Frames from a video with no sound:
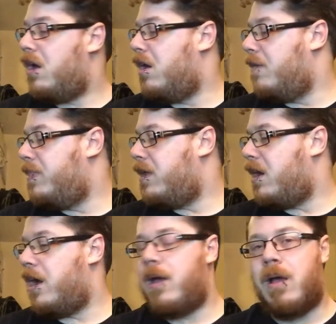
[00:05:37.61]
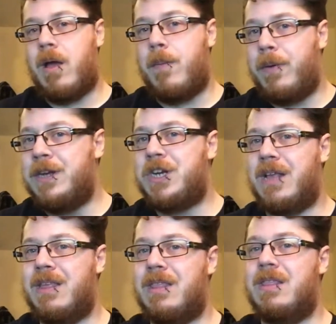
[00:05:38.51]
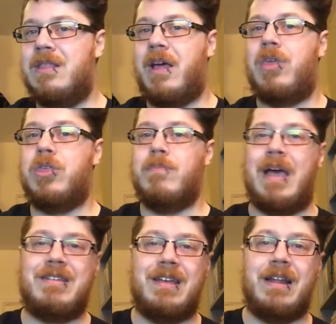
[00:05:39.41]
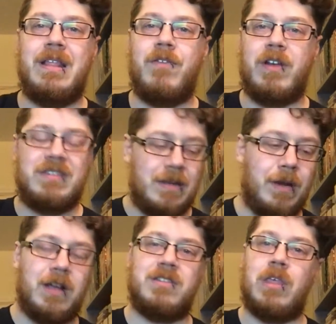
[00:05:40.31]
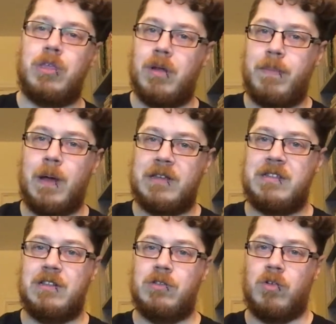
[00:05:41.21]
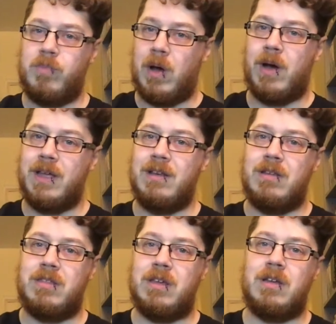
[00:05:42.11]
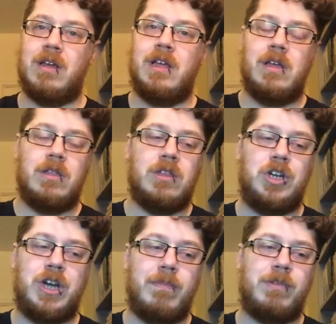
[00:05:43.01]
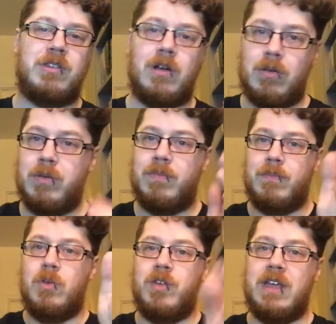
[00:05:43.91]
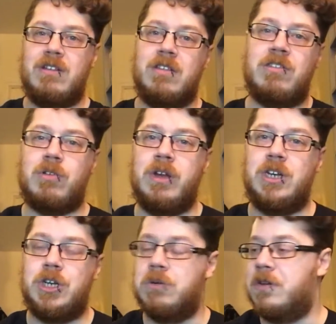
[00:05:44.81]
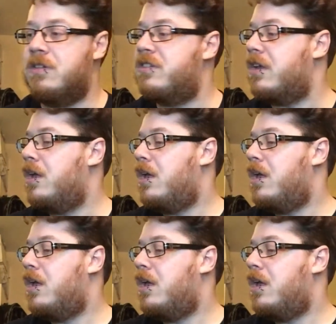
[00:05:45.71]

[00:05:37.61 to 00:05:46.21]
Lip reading: I appreciate that like thematically they're very similar because they're third person sort of behind the ship style moving into the screen shooters.